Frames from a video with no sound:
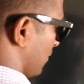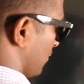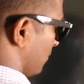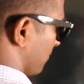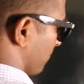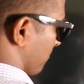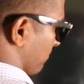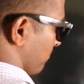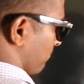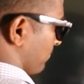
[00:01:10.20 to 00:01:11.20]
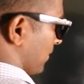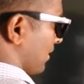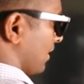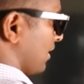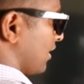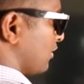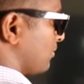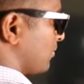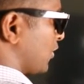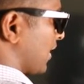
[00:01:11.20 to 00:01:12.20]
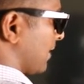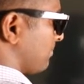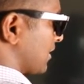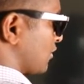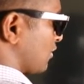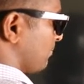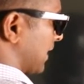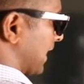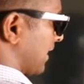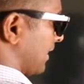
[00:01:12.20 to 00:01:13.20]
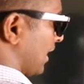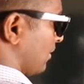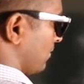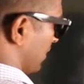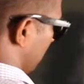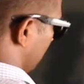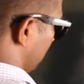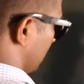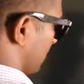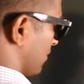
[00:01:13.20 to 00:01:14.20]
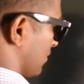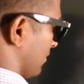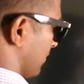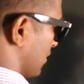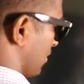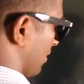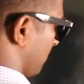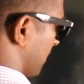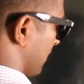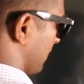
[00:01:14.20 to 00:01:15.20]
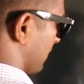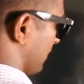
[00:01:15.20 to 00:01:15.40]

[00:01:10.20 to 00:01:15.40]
2. No more numbers to bring it down, so we stop here.